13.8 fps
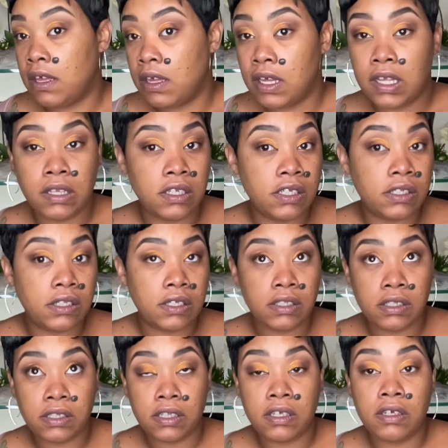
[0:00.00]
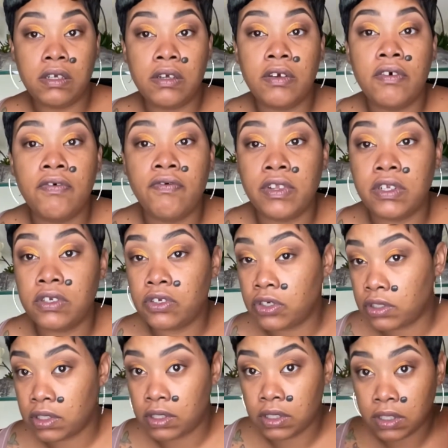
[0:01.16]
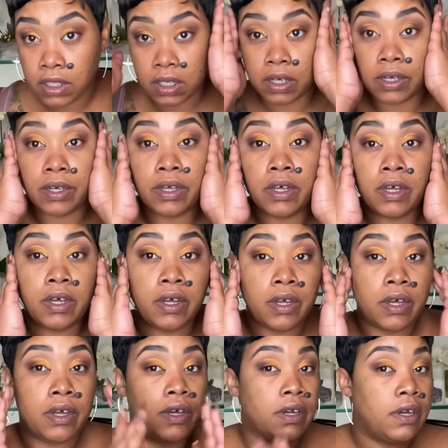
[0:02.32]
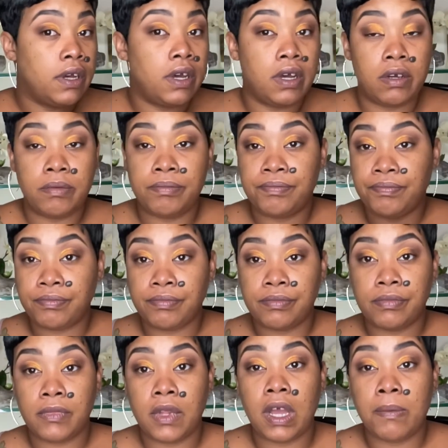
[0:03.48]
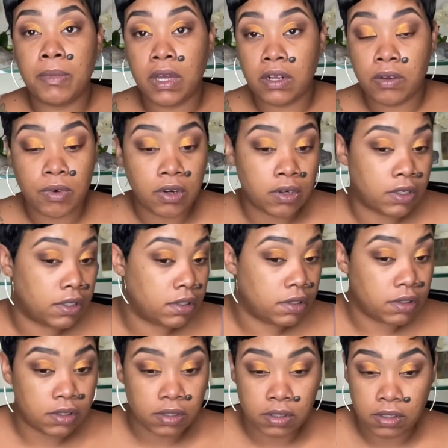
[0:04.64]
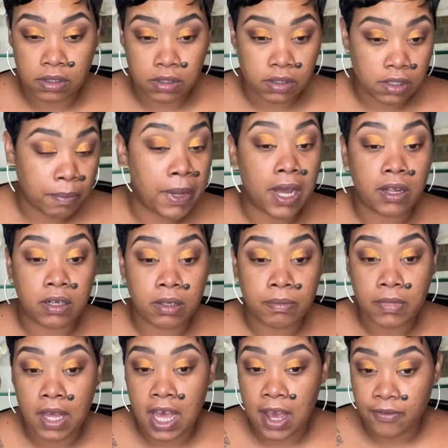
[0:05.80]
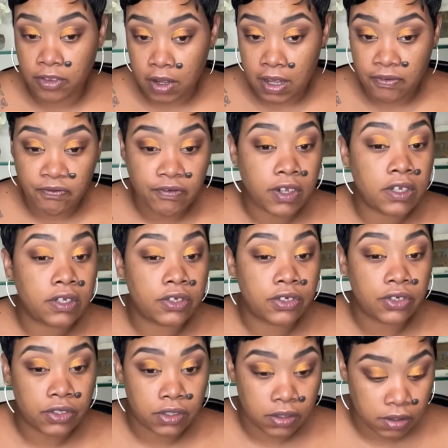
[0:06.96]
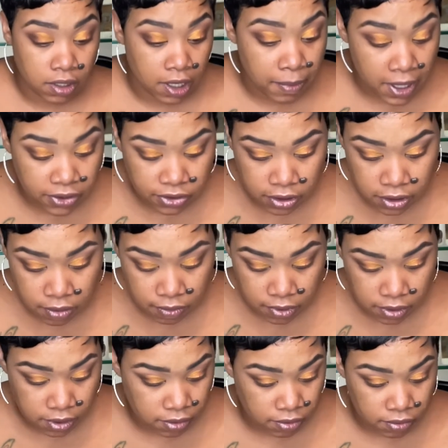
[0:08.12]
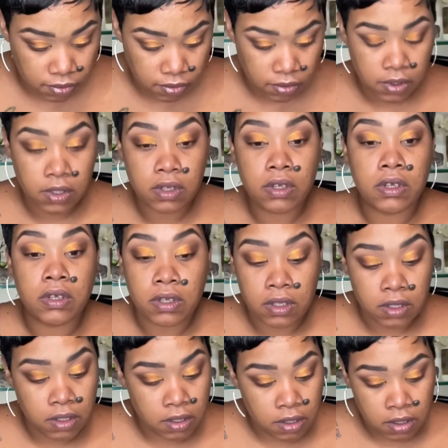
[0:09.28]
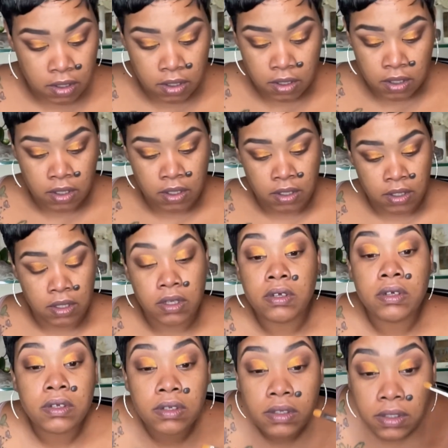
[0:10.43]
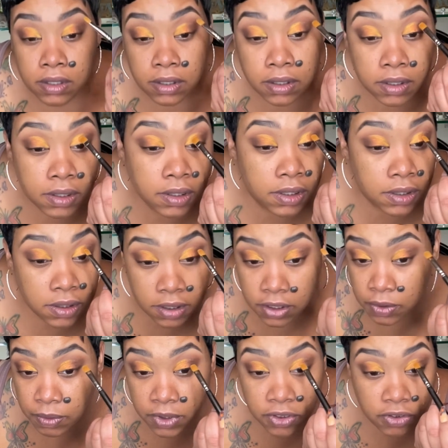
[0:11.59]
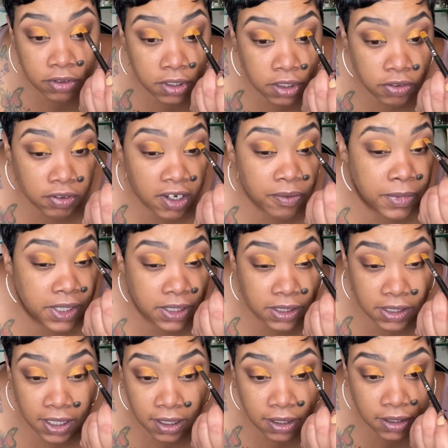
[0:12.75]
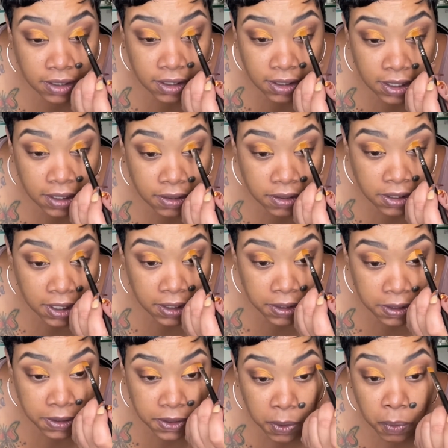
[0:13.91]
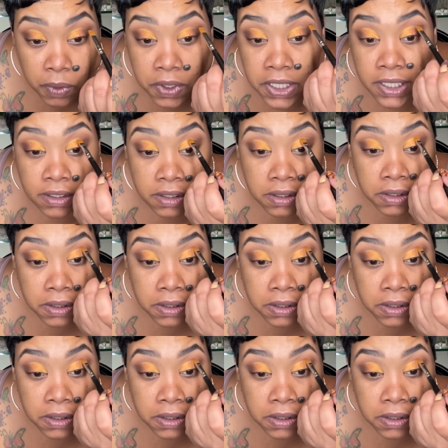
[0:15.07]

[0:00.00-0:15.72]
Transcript: And this is the finished look. I'm gonna work on the bottom after I finish. I'm actually going to, so this one is gonna drive me insane because this other side looks so neat.